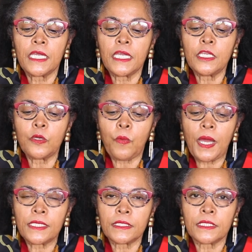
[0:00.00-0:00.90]

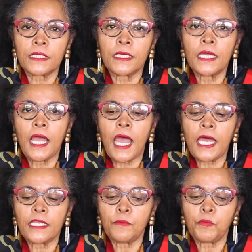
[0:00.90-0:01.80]
inequality,
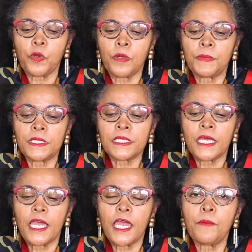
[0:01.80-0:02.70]
unemployment,
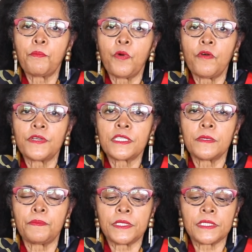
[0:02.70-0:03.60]
and
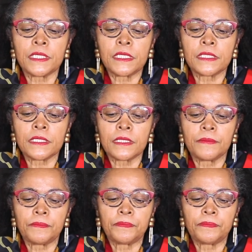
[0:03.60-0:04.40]
poverty persist.